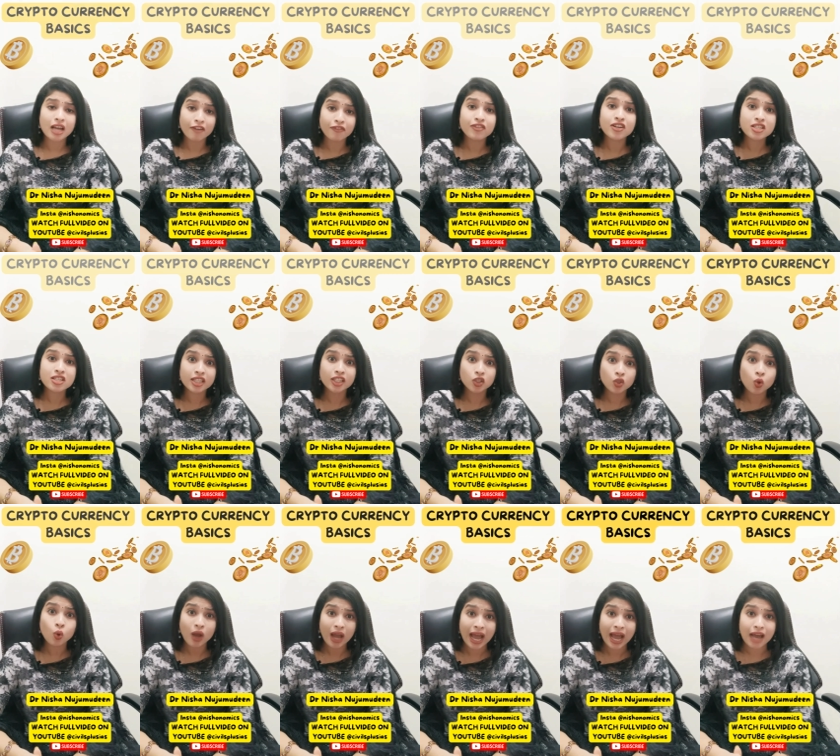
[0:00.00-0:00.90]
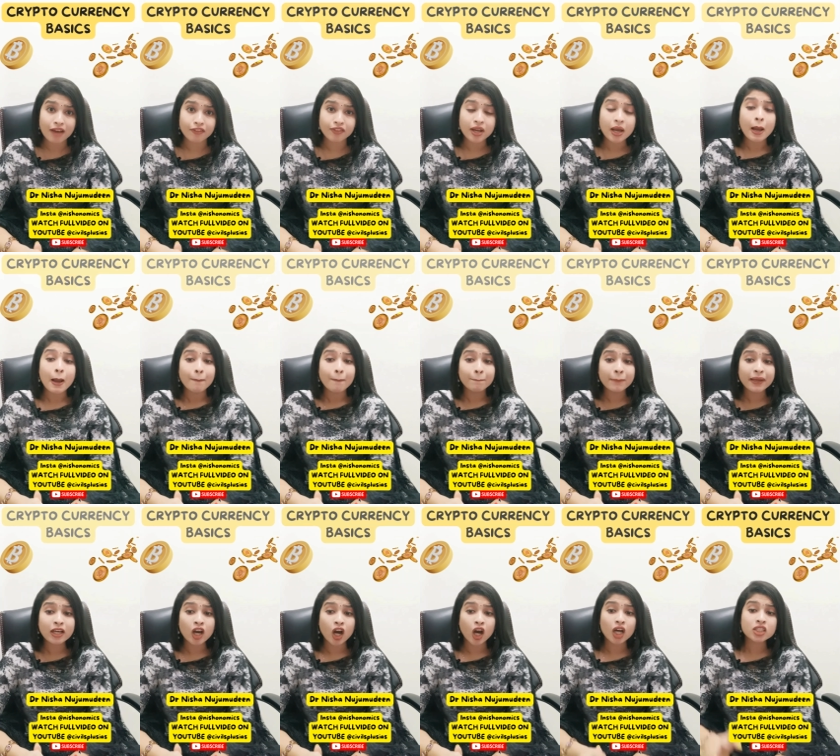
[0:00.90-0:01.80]
Of course it do have,
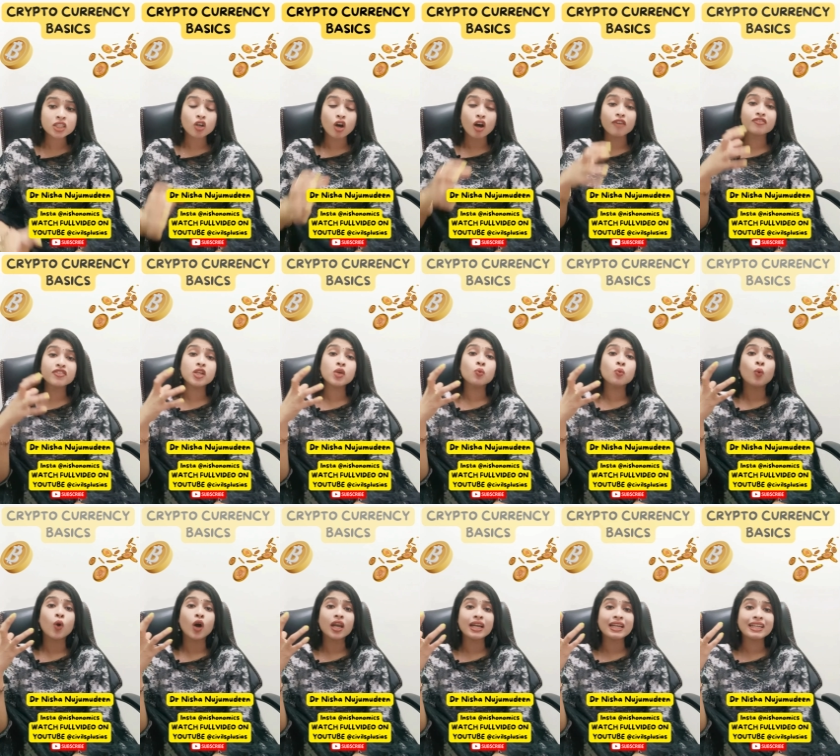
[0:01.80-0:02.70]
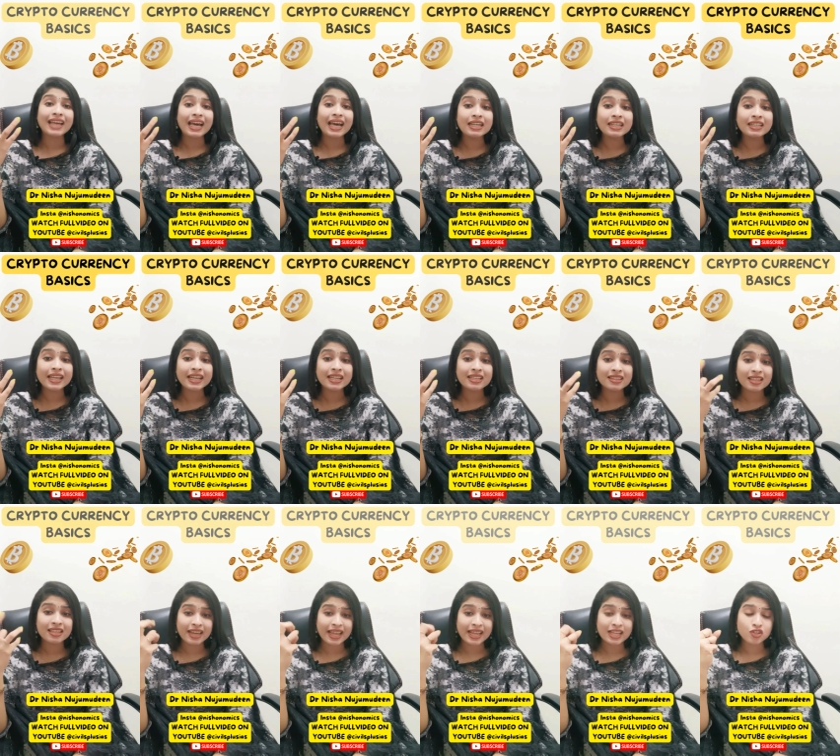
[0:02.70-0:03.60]
because of the volatility in
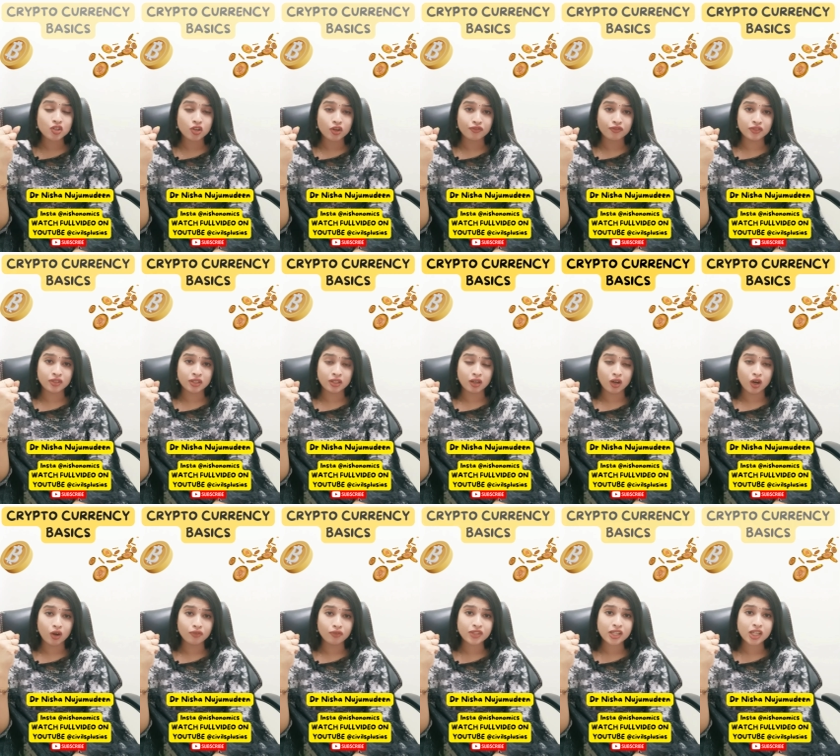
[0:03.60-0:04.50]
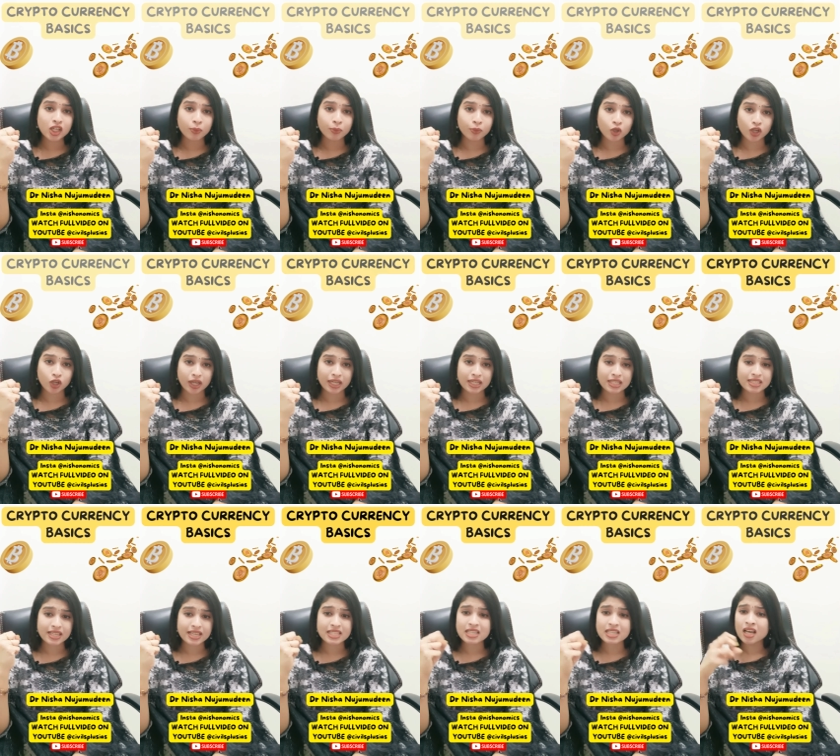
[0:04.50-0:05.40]
the nature of the
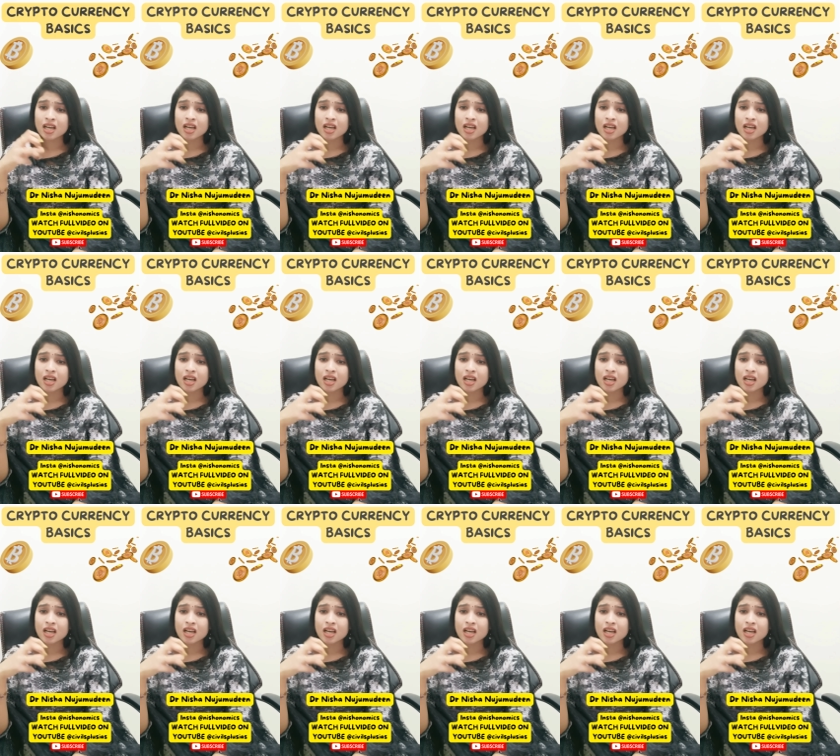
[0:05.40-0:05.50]
cryptocurrencies.